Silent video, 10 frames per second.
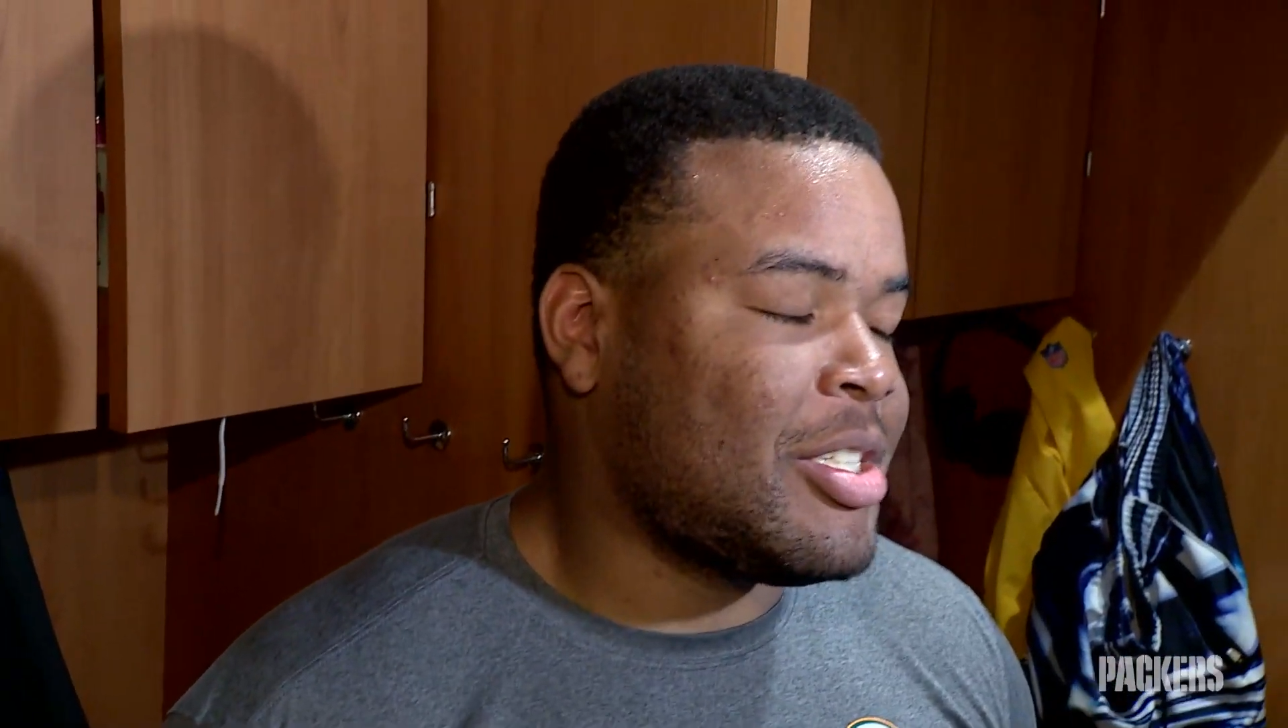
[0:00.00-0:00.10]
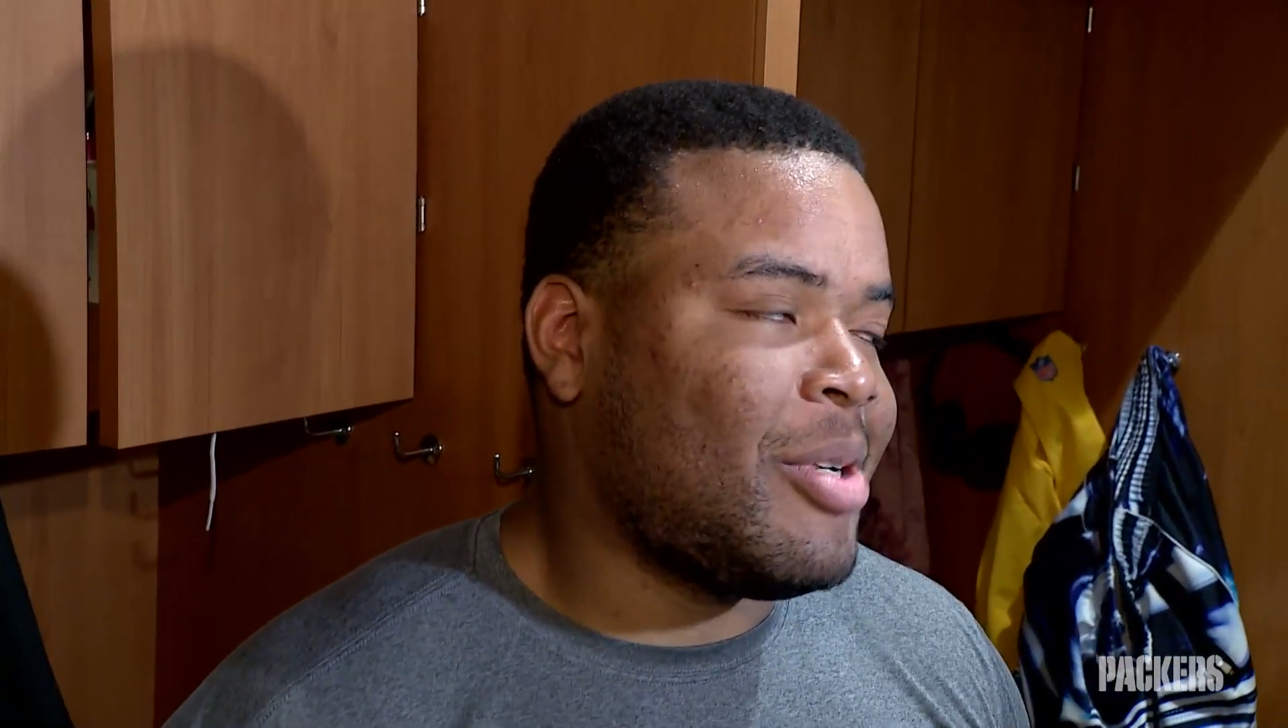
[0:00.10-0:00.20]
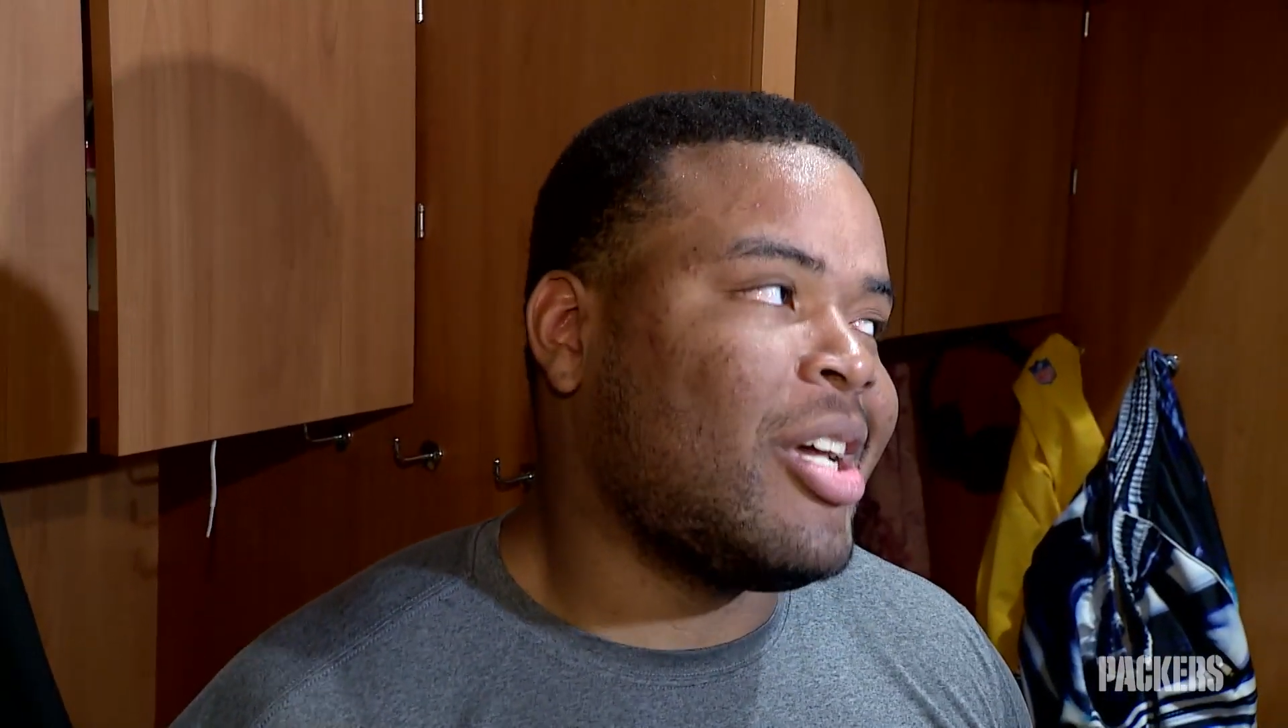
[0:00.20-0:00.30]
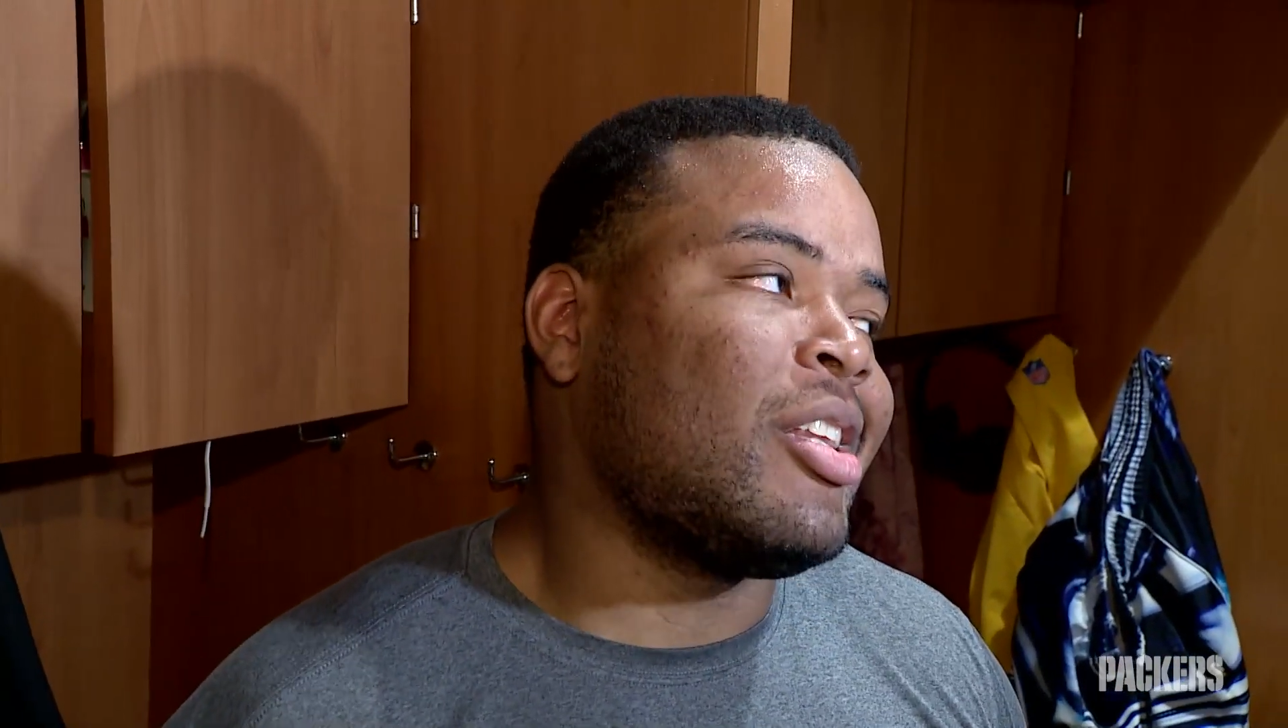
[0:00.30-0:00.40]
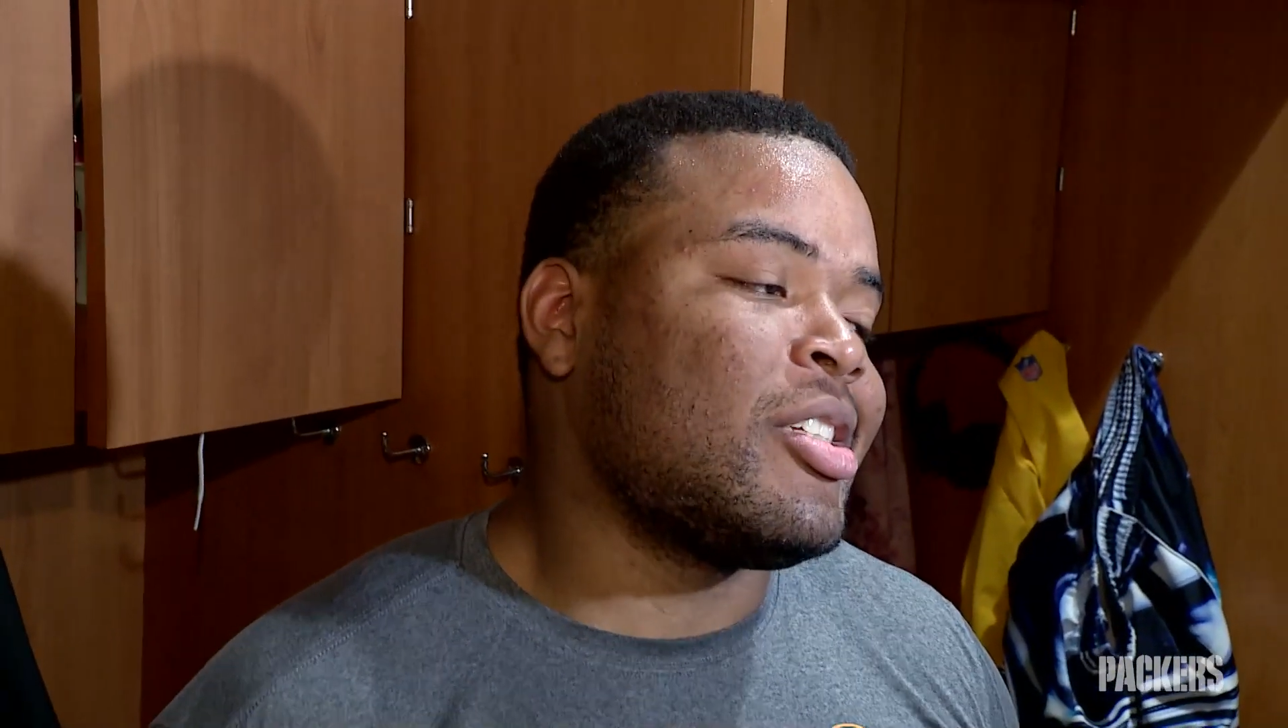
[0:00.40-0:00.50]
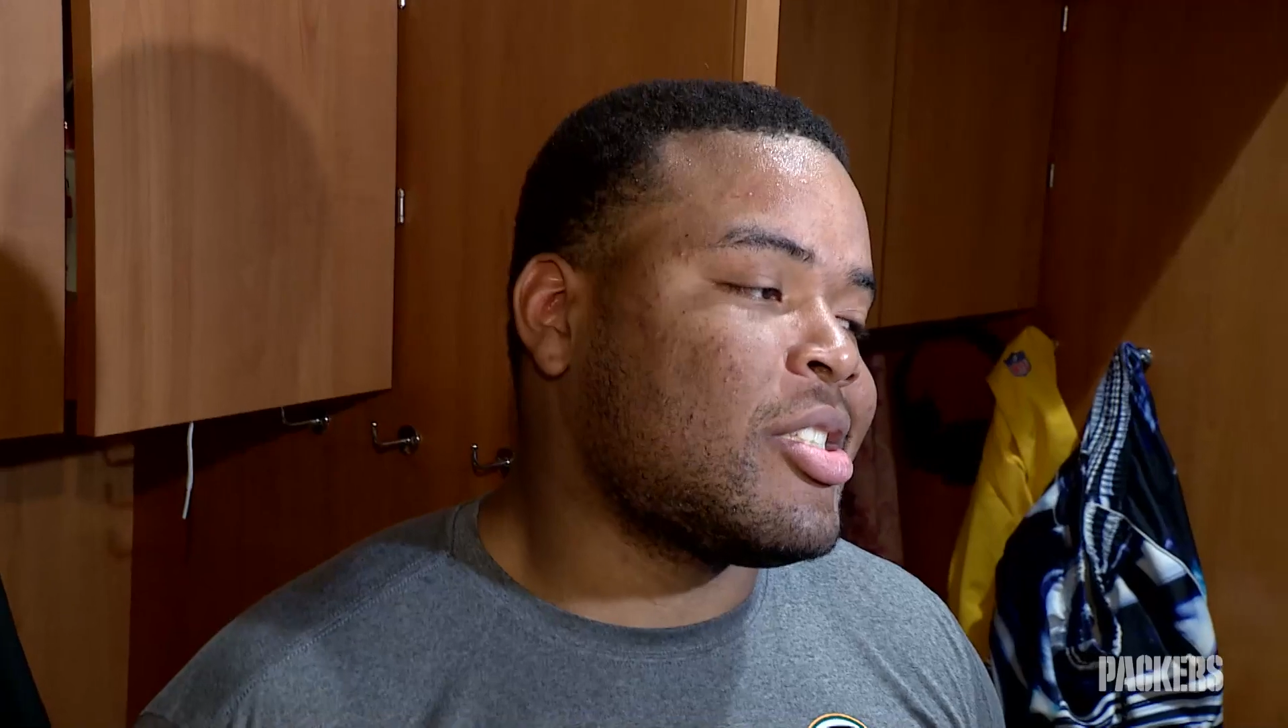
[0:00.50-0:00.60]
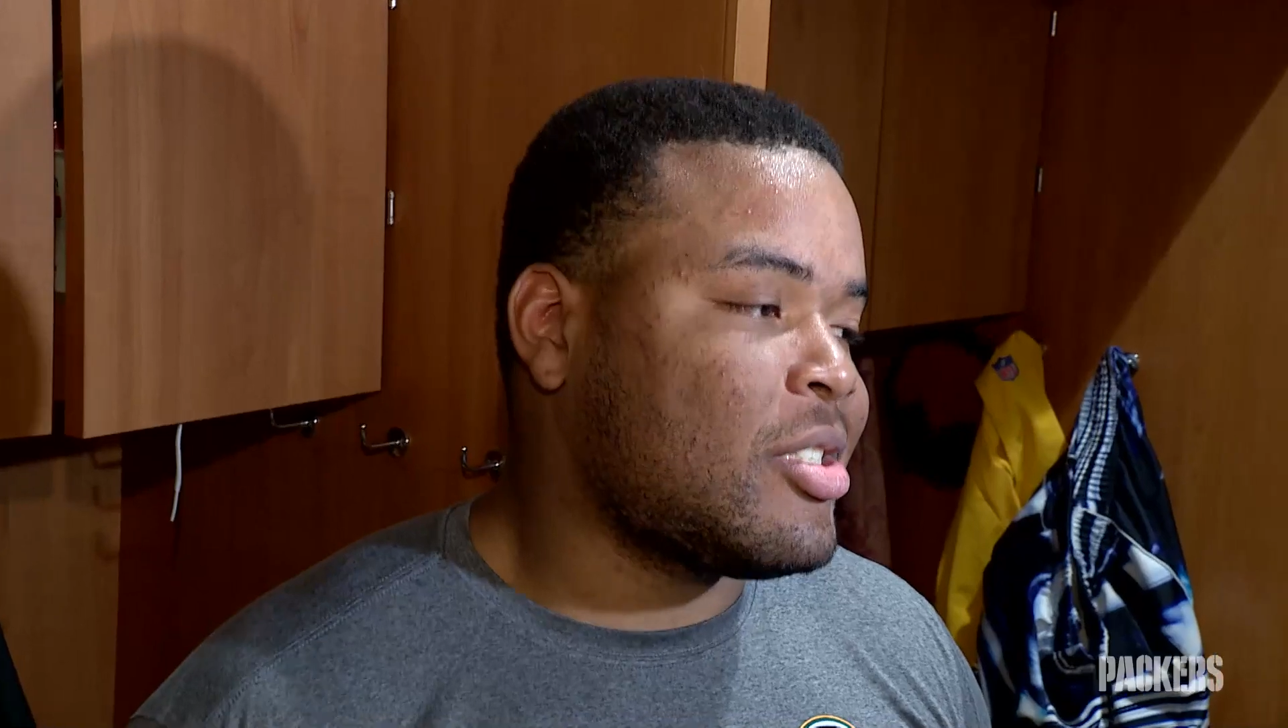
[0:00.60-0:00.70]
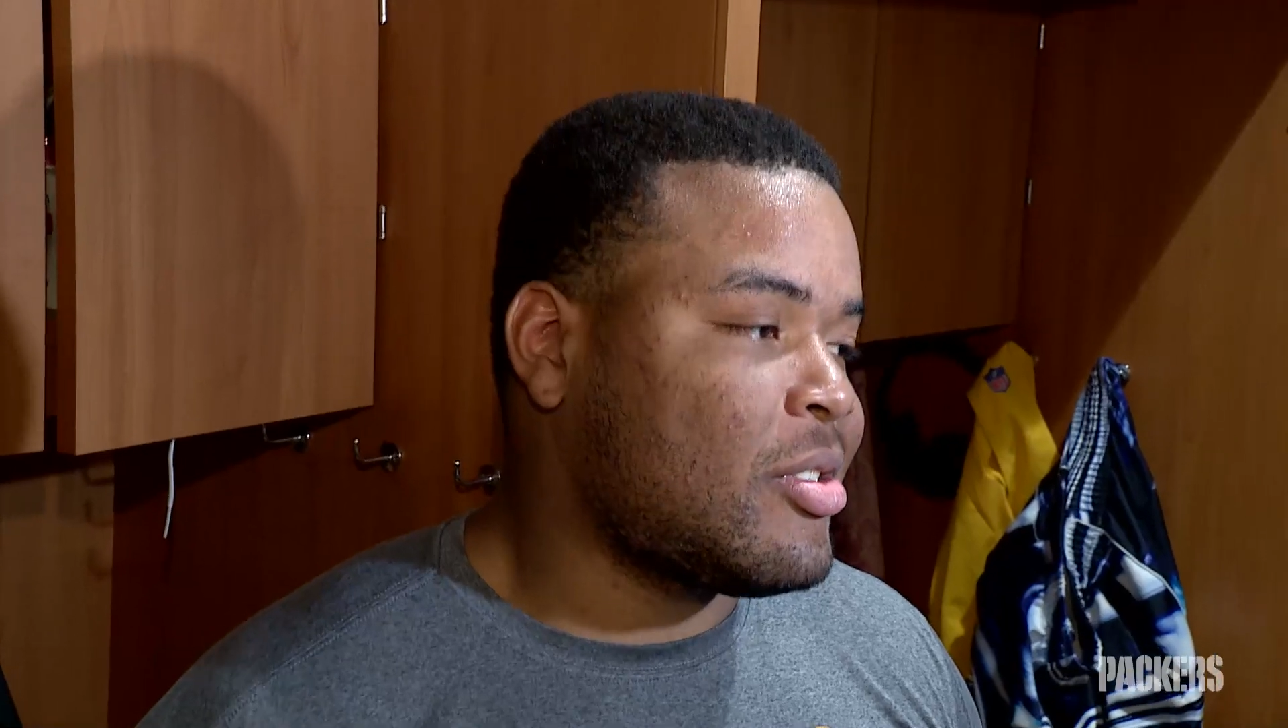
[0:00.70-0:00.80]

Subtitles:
somebody this,